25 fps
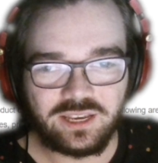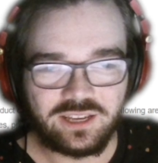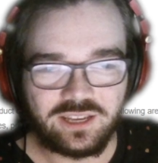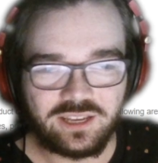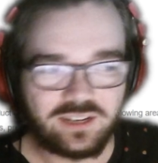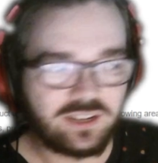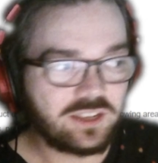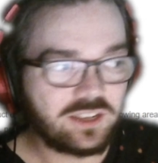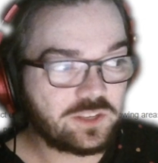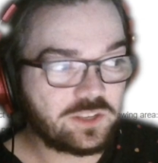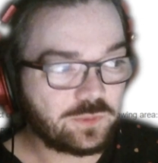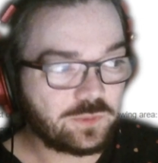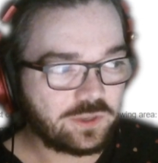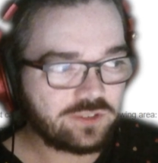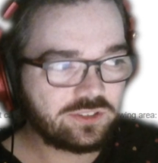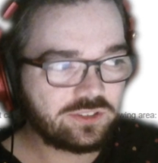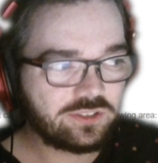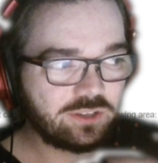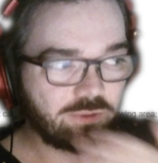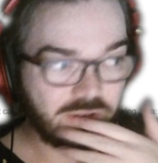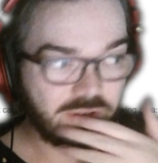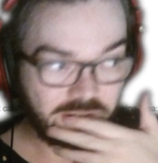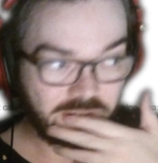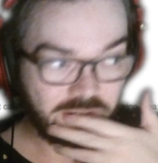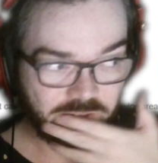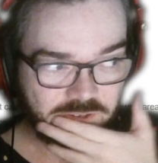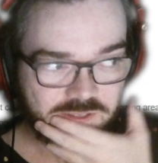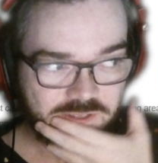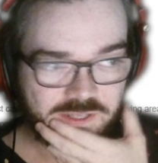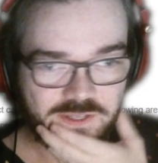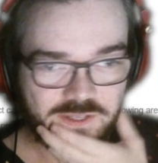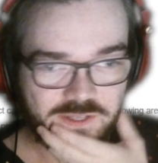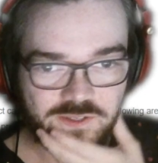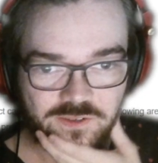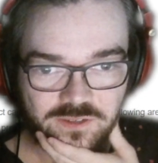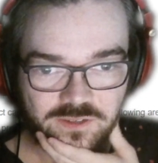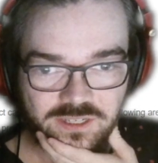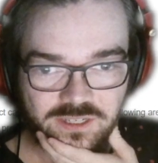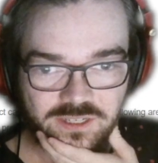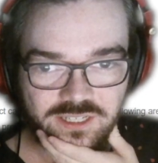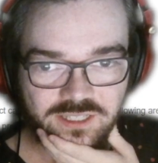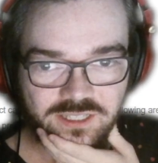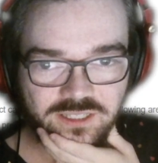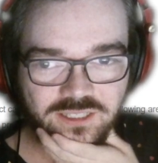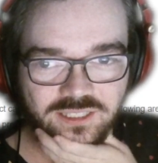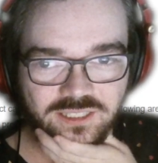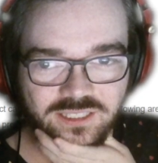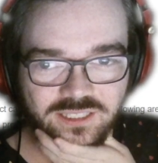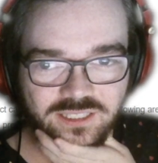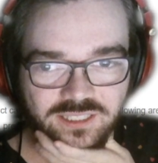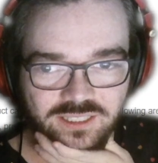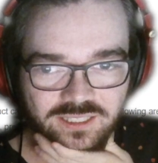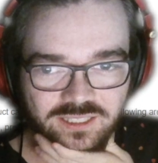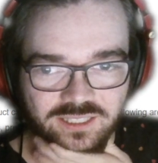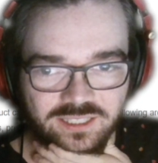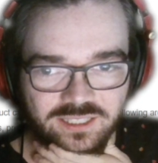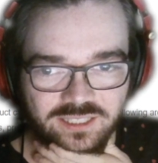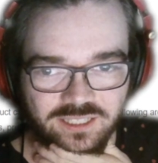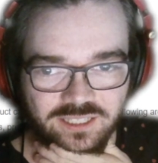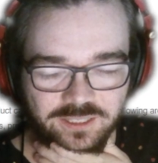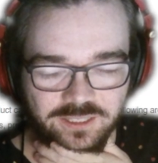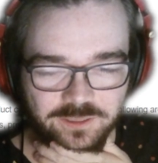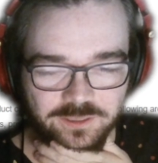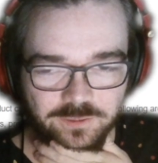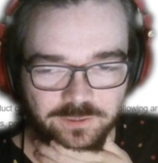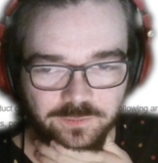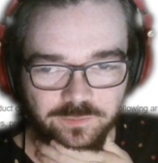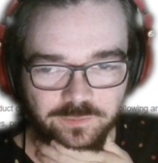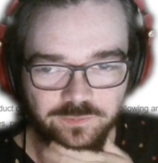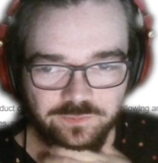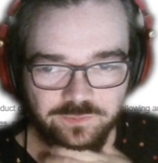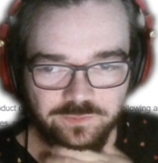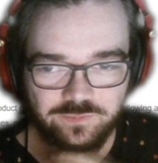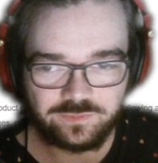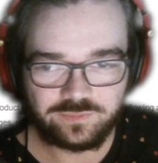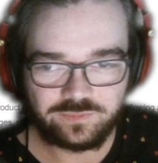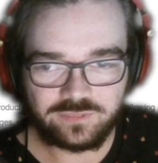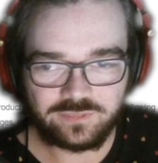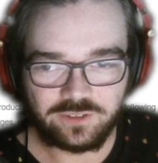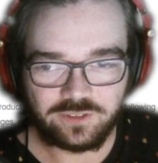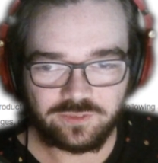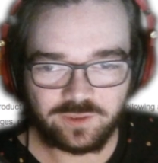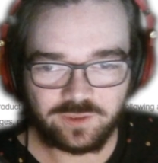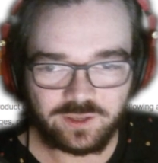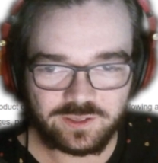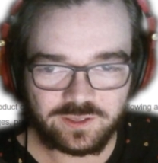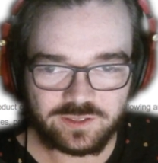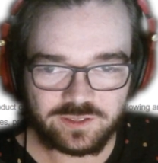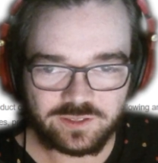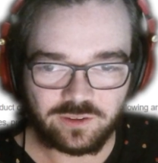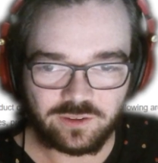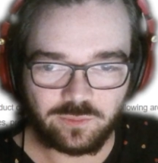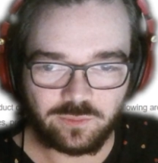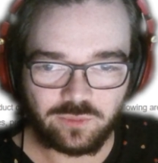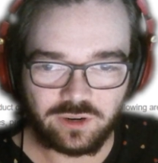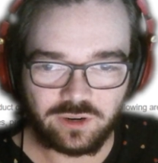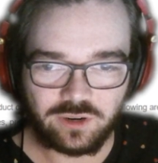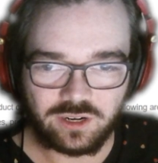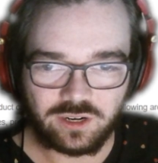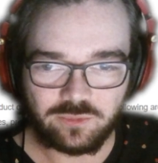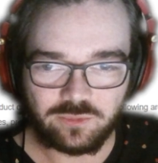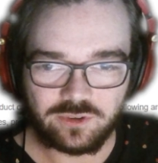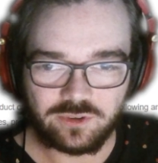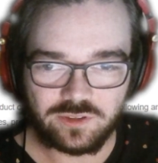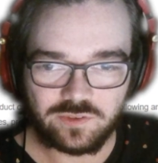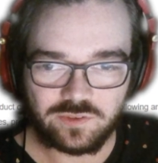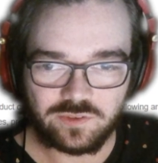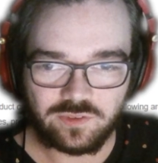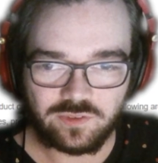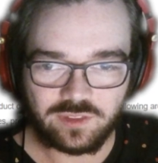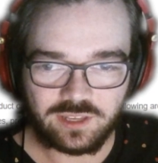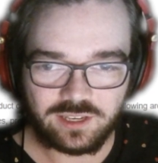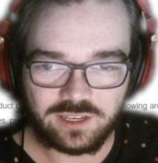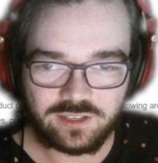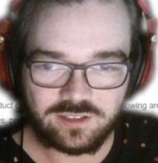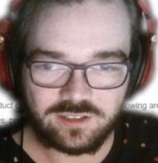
especially when it looks this unique. Definitely gets a lot of brownie points for that.